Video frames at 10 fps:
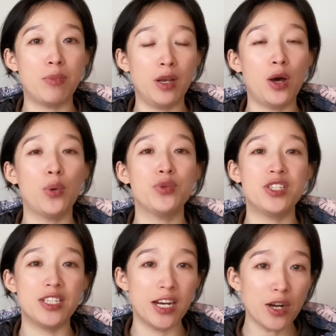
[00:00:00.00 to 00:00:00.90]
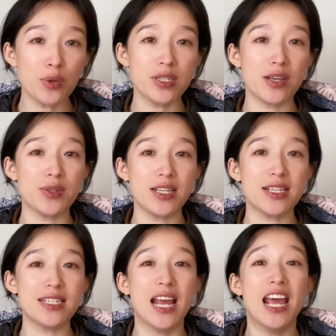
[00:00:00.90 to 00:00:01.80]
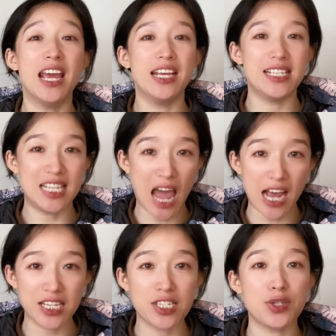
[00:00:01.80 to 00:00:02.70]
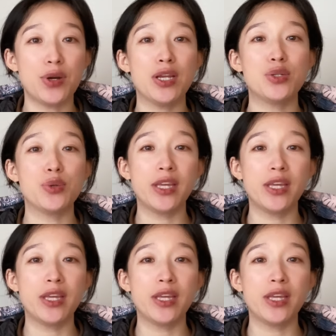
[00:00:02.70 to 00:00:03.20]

below 0 Celsius, it's necessary to